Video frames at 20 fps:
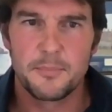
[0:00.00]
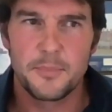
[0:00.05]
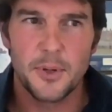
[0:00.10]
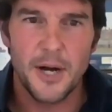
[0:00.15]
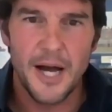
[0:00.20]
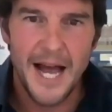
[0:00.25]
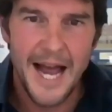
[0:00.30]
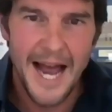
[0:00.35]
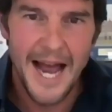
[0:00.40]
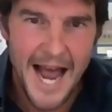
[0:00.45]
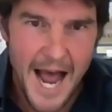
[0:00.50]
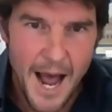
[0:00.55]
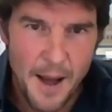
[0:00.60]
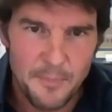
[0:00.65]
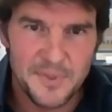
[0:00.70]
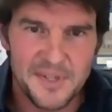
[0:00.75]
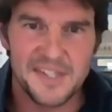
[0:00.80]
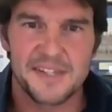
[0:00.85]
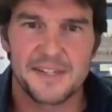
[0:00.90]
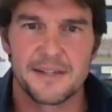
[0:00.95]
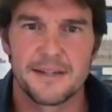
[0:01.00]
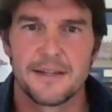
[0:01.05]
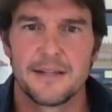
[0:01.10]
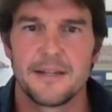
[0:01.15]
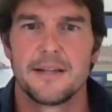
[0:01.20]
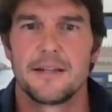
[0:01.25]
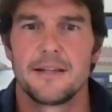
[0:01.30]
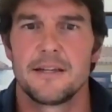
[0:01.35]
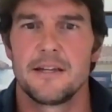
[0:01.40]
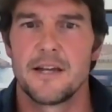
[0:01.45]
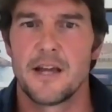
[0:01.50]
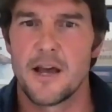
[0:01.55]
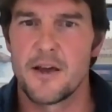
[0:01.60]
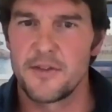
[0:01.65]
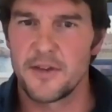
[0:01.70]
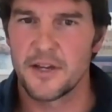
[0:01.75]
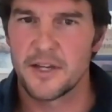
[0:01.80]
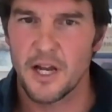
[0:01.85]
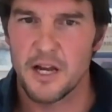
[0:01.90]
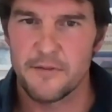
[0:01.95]
perhaps, you know,
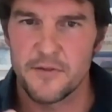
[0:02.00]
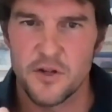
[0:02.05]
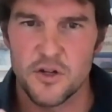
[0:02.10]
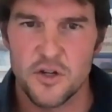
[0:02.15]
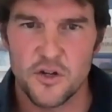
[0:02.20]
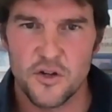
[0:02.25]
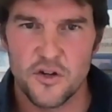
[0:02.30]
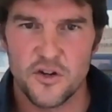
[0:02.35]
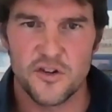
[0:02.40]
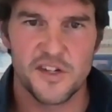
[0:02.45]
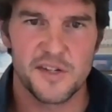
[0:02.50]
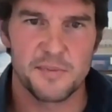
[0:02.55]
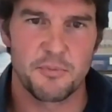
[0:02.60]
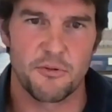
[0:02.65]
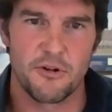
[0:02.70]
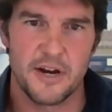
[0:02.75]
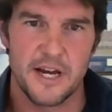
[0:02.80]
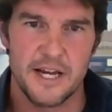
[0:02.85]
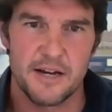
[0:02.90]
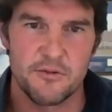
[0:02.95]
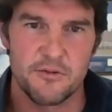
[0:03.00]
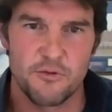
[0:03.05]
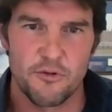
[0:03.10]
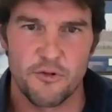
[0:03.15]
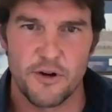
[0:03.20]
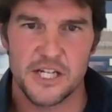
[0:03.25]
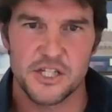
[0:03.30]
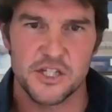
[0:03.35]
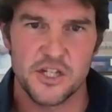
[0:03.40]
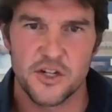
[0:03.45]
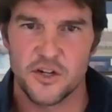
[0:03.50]
the kind of gooseberry, rich